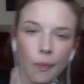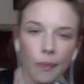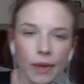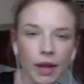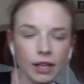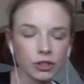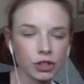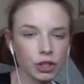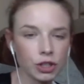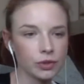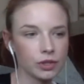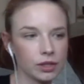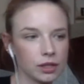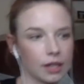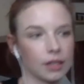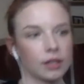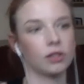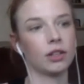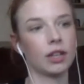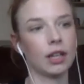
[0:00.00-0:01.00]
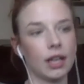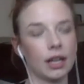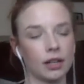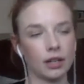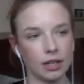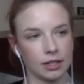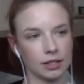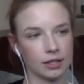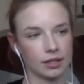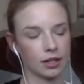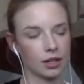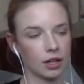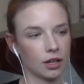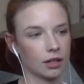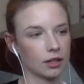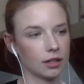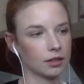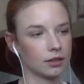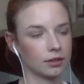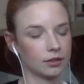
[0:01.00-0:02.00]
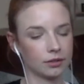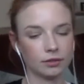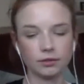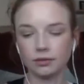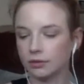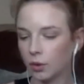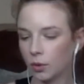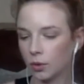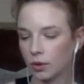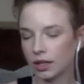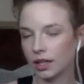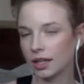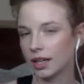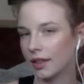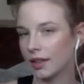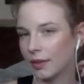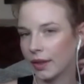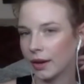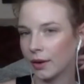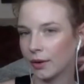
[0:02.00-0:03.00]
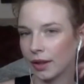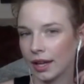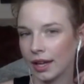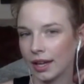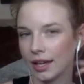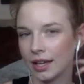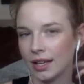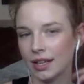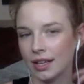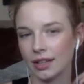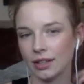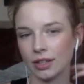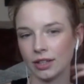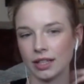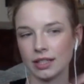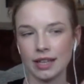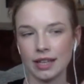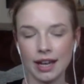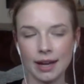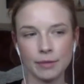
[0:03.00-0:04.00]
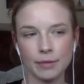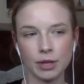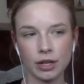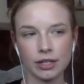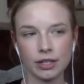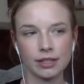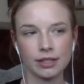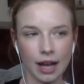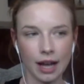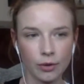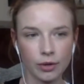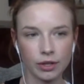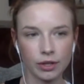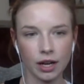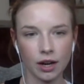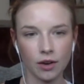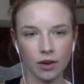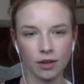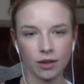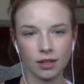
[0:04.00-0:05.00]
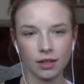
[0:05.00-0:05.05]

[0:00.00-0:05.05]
and she was like looking at her Instacart order, and they're like, damn, they're out of sourdough.